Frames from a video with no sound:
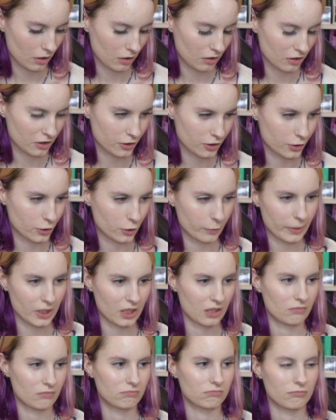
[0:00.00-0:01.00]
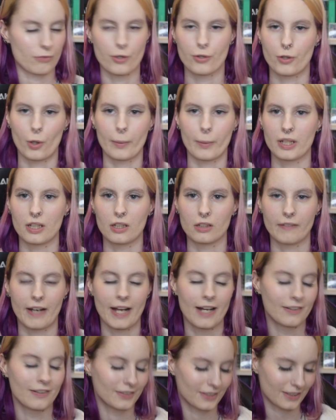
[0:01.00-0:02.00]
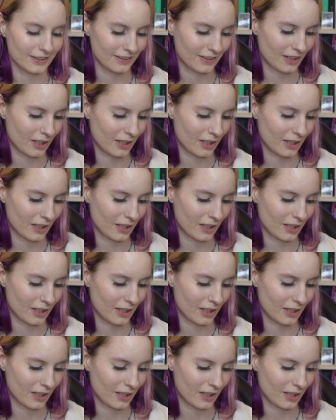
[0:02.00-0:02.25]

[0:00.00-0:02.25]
Soobin strumming around the uh,